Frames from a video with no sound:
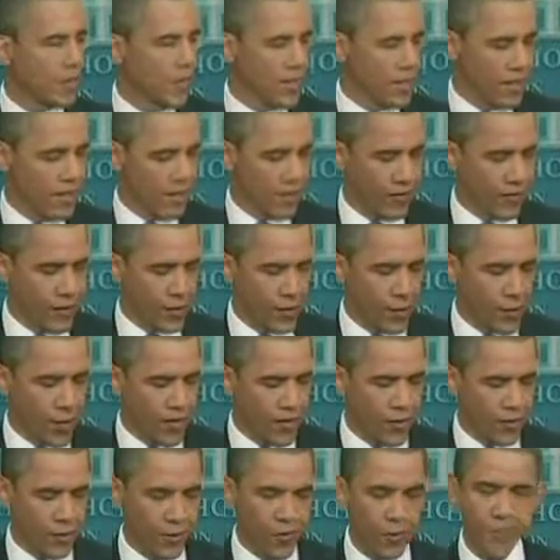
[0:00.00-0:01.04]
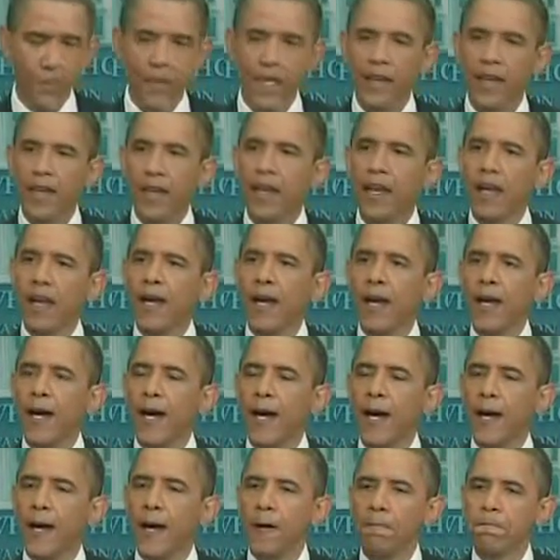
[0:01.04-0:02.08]
the entitlement program see any
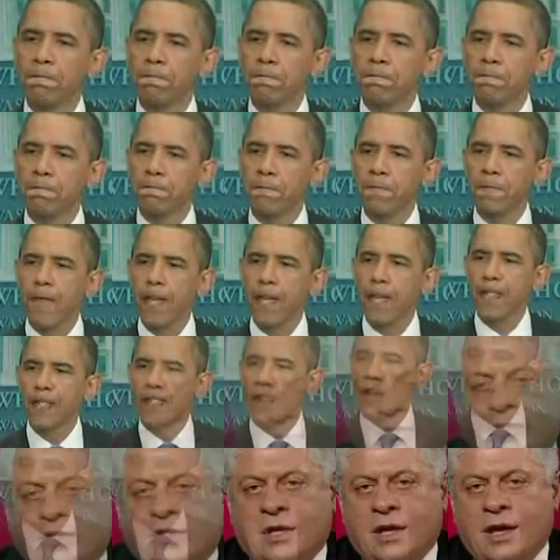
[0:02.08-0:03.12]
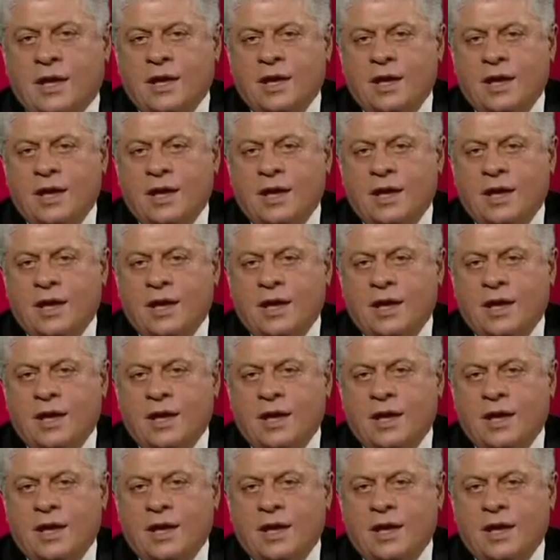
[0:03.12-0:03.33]
of its funding slashed.